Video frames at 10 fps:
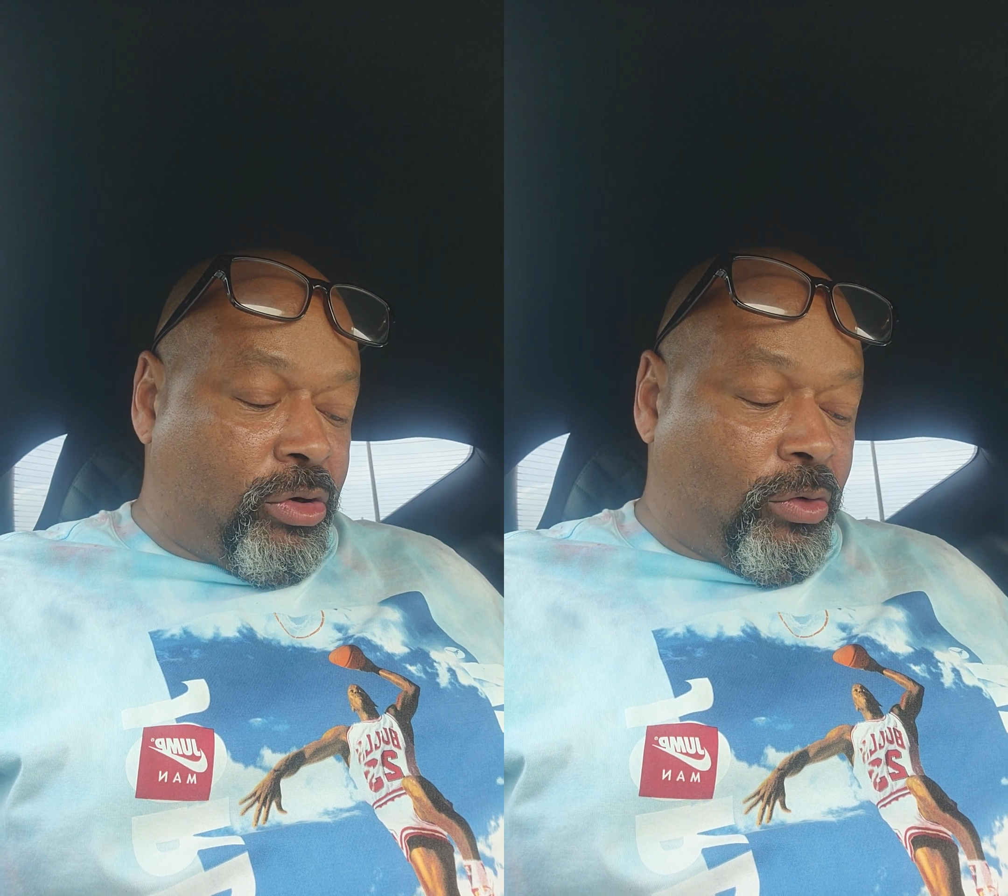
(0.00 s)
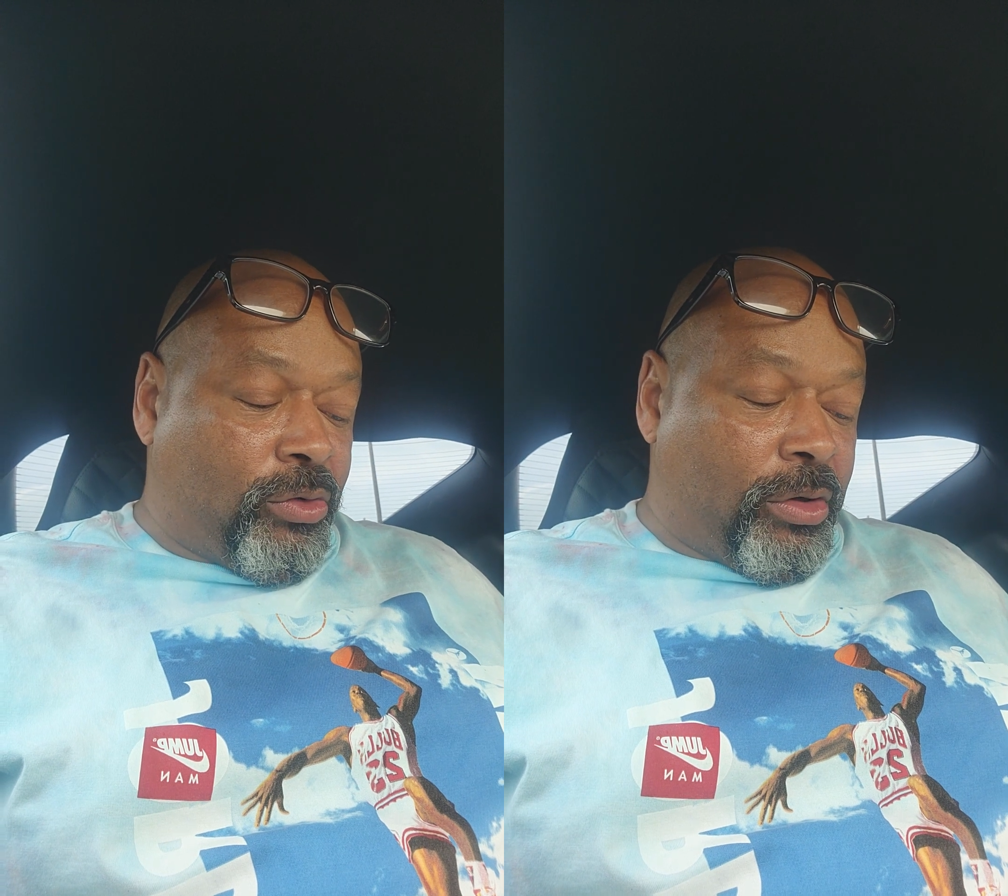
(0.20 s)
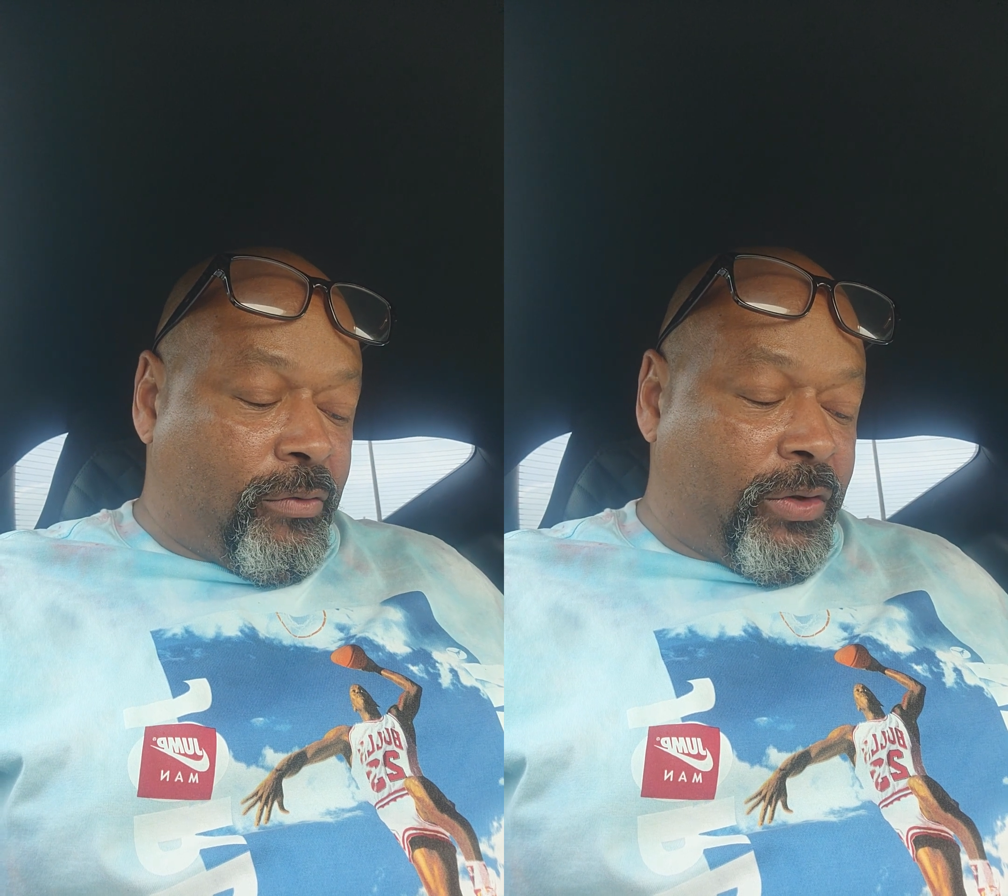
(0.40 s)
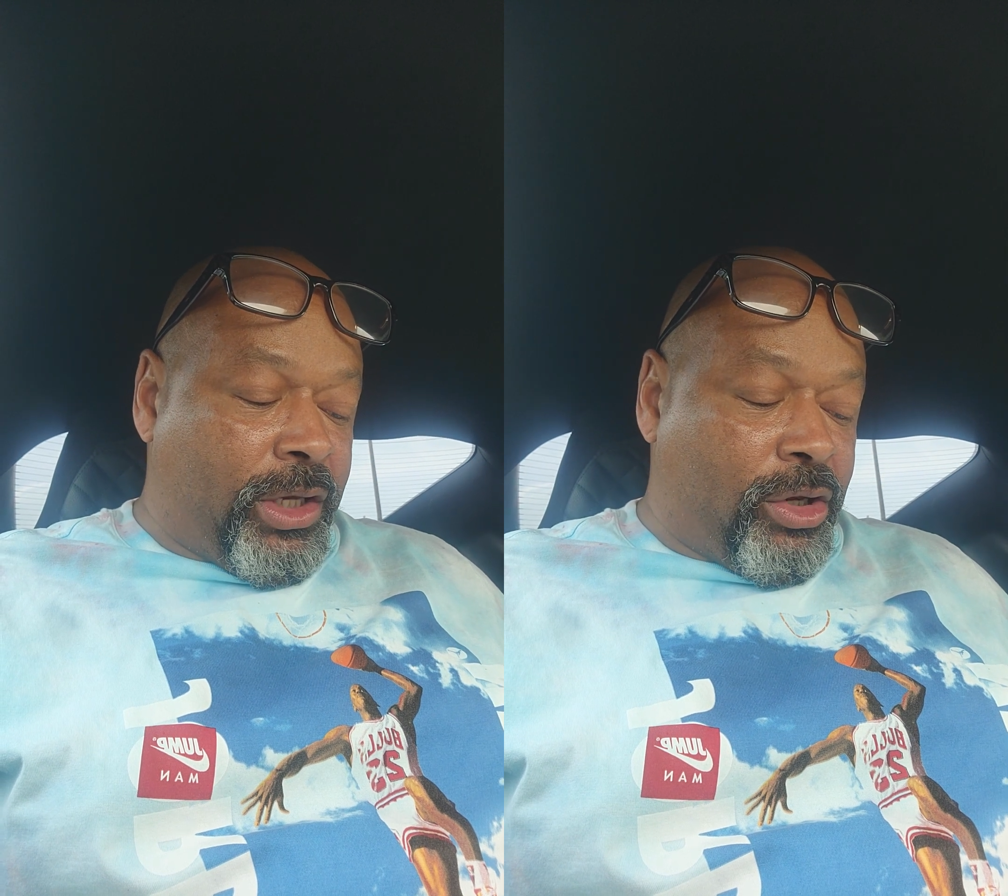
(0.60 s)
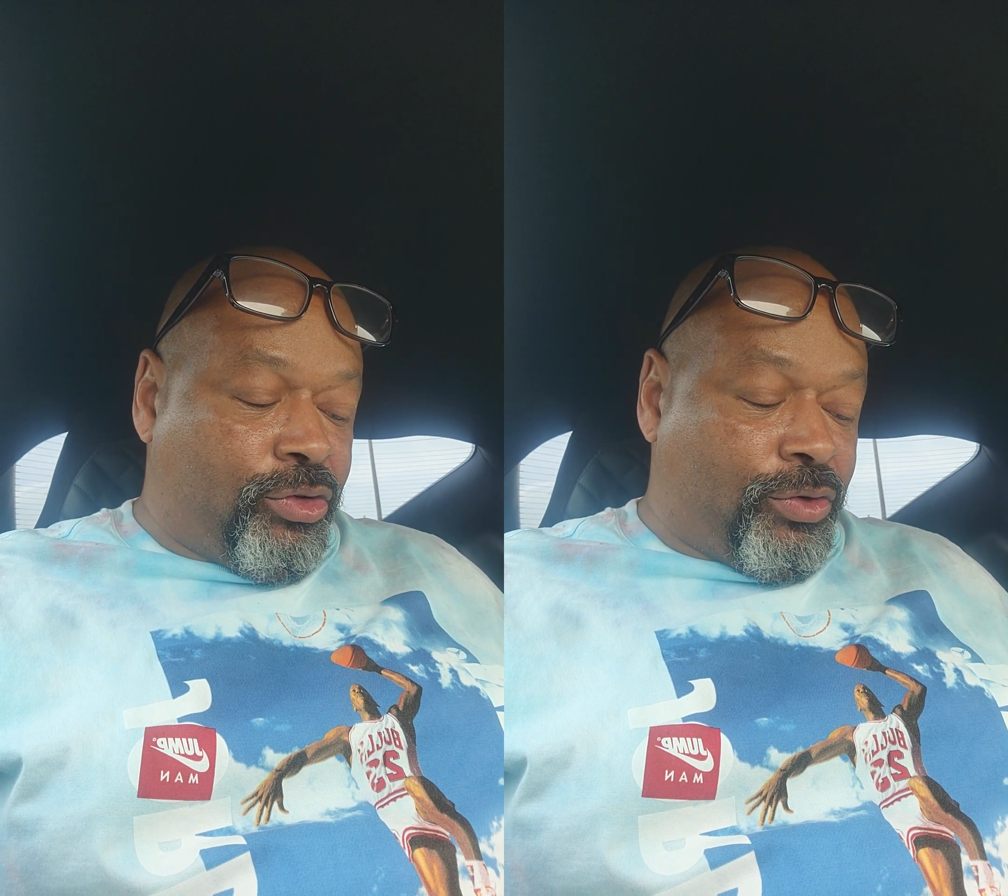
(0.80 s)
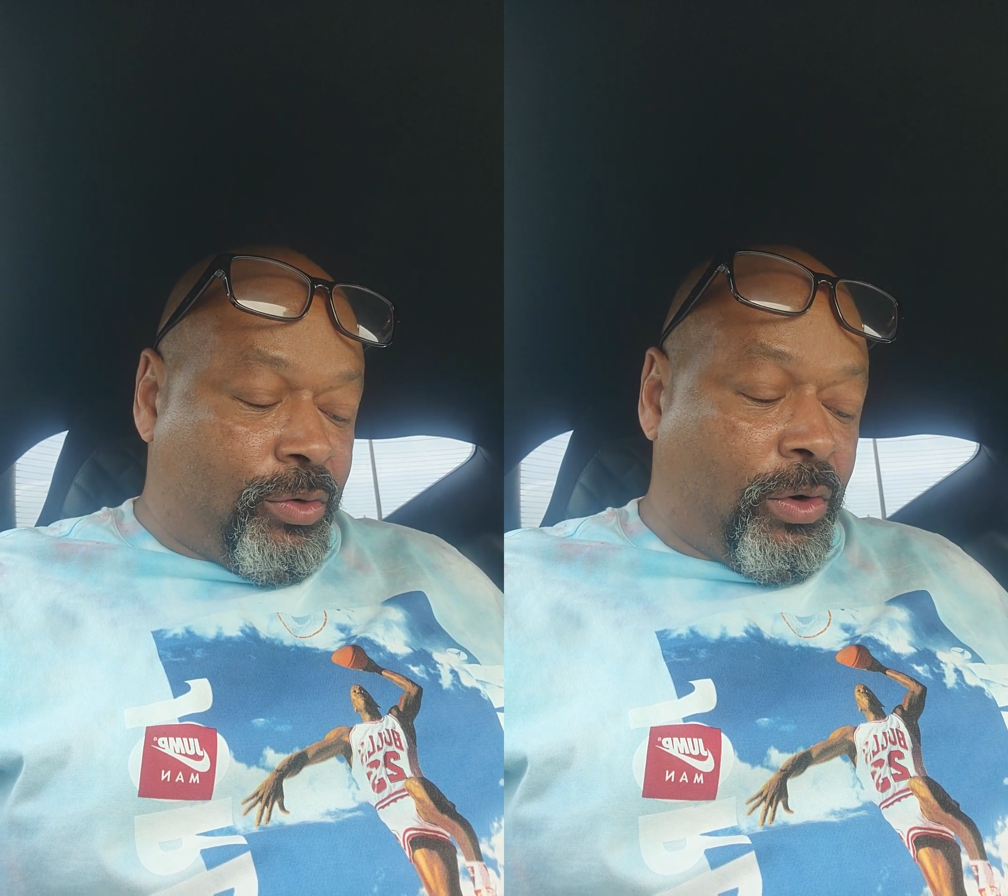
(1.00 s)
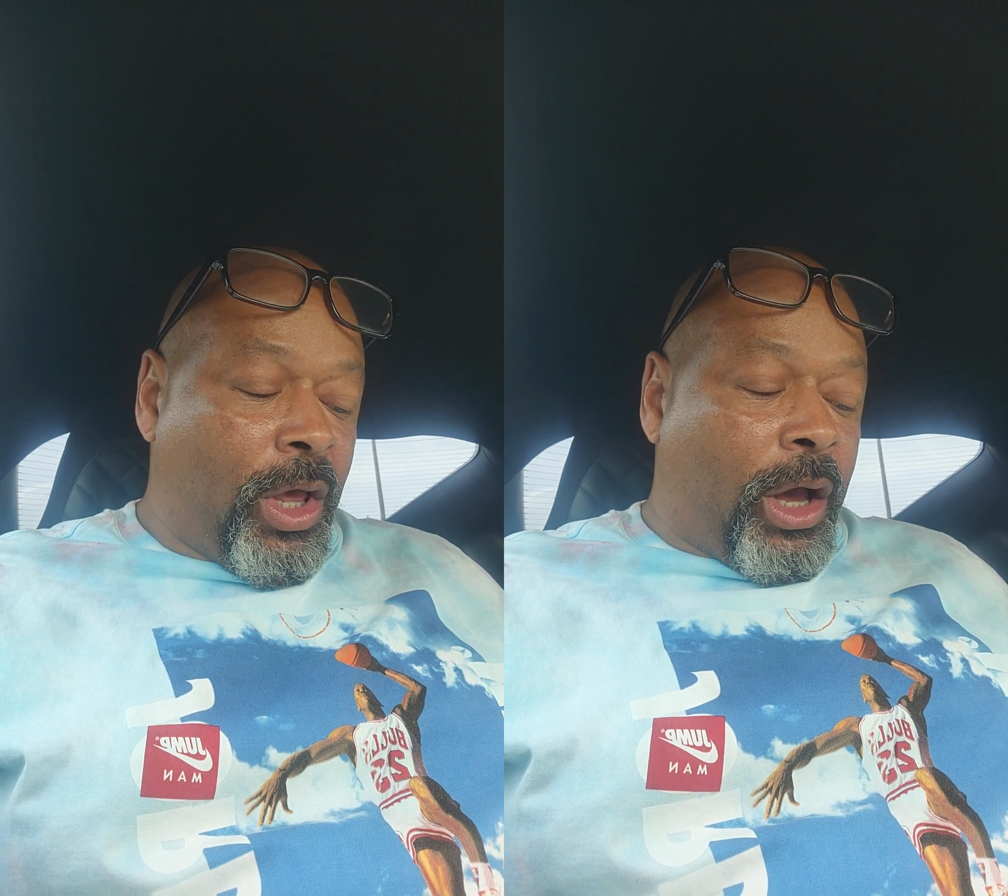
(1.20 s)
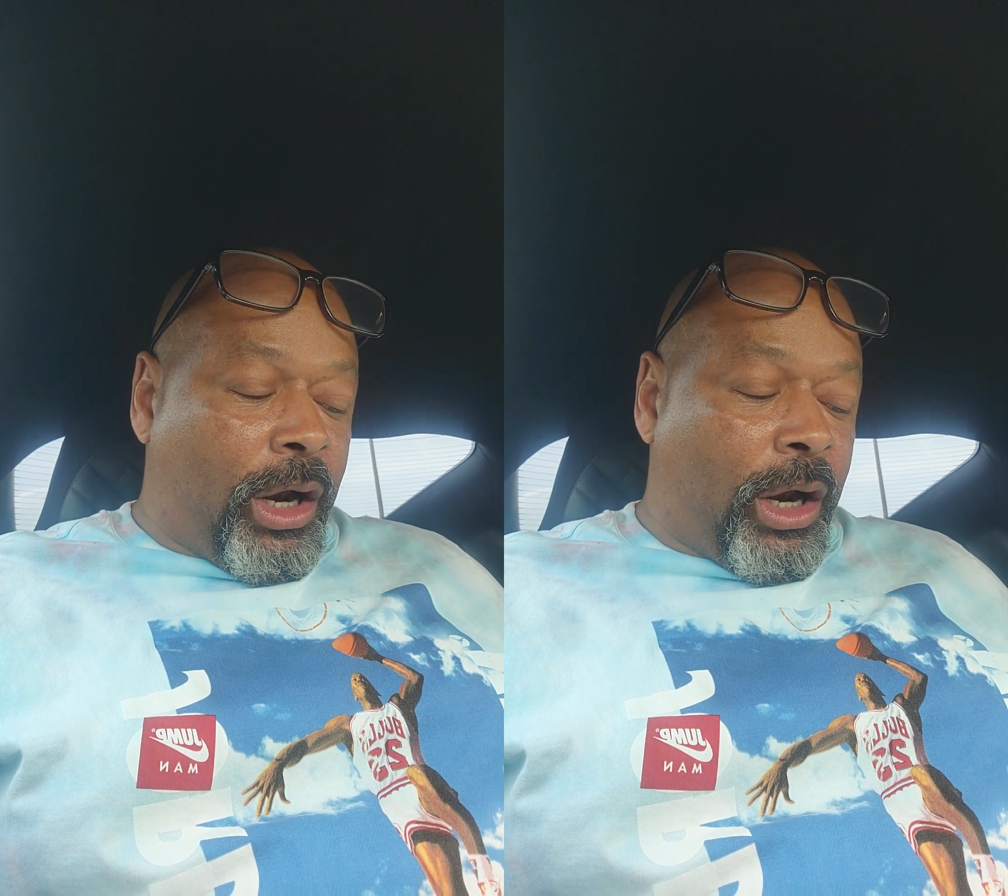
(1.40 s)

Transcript: children of Israel